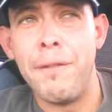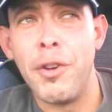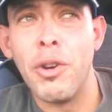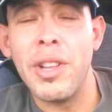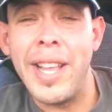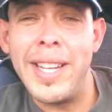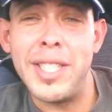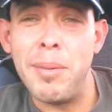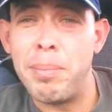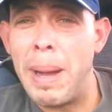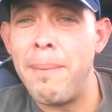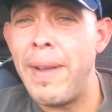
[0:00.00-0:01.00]
If you're a lazy
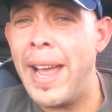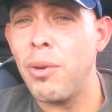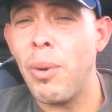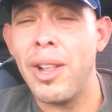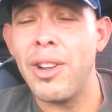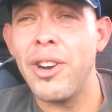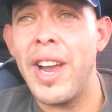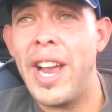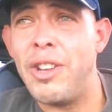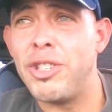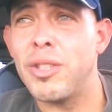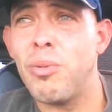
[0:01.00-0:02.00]
bum van dweller
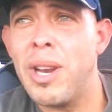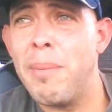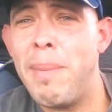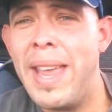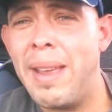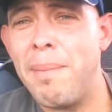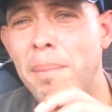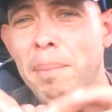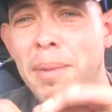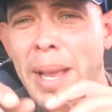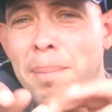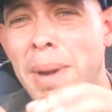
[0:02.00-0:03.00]
and you just want to make
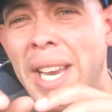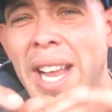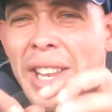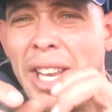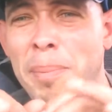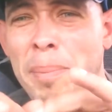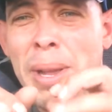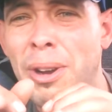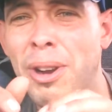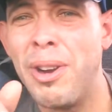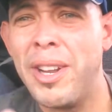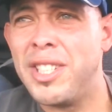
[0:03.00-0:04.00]
like money on the
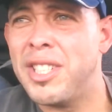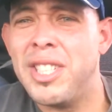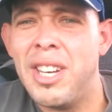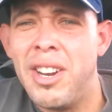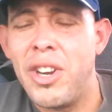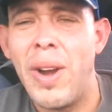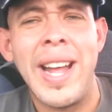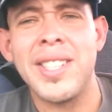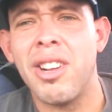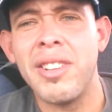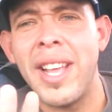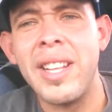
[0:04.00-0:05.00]
computer and just sit on your
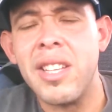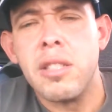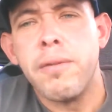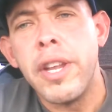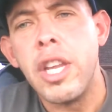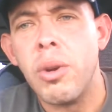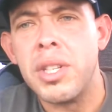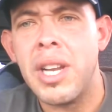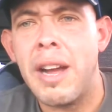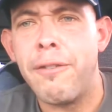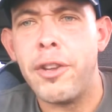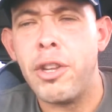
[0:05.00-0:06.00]
ass all day, this video is
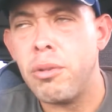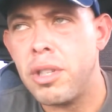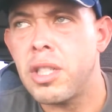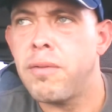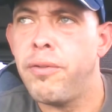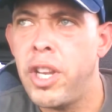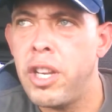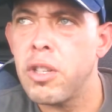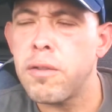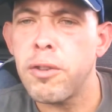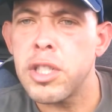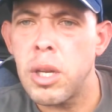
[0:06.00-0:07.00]
not for you. This video
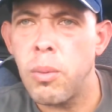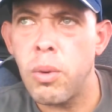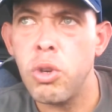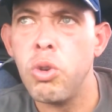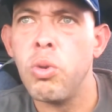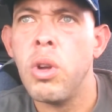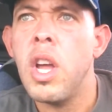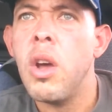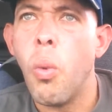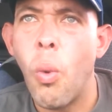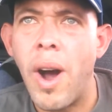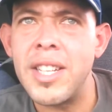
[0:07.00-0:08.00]
is for someone who
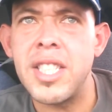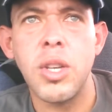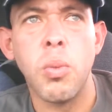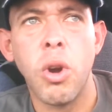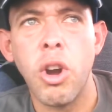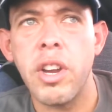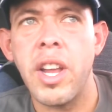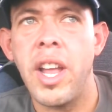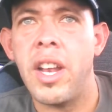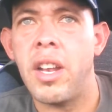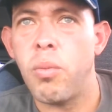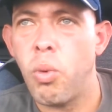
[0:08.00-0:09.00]
wants to work
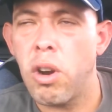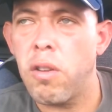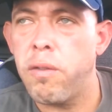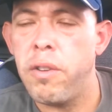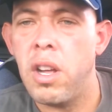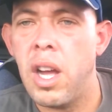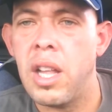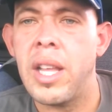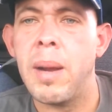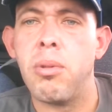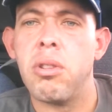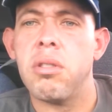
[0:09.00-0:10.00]
and works uh,
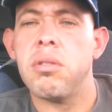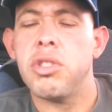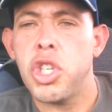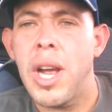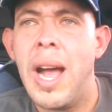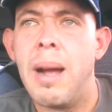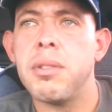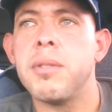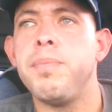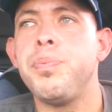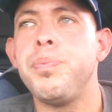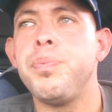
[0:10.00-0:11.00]
labor jobs.
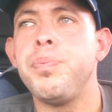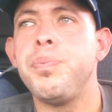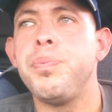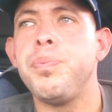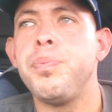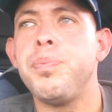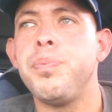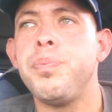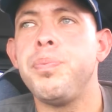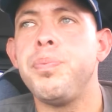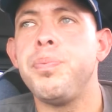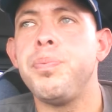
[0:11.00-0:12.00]
Fly. I don't like
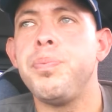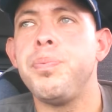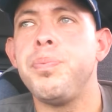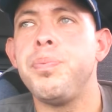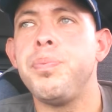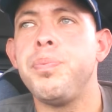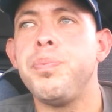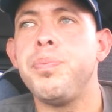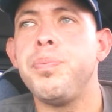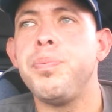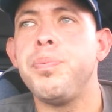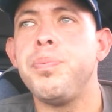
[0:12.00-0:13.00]
computers. I don't even like
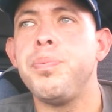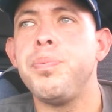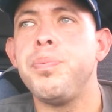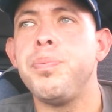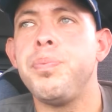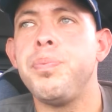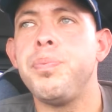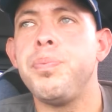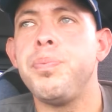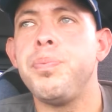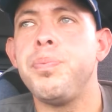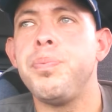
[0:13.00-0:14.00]
online
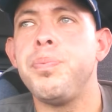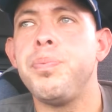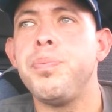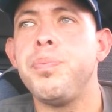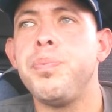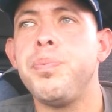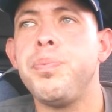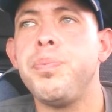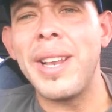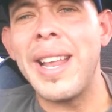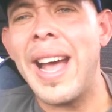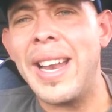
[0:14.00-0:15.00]
is cool. I'm just I'm
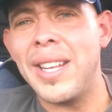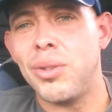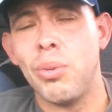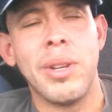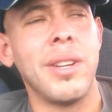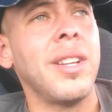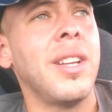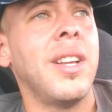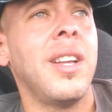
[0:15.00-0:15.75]
really not into it.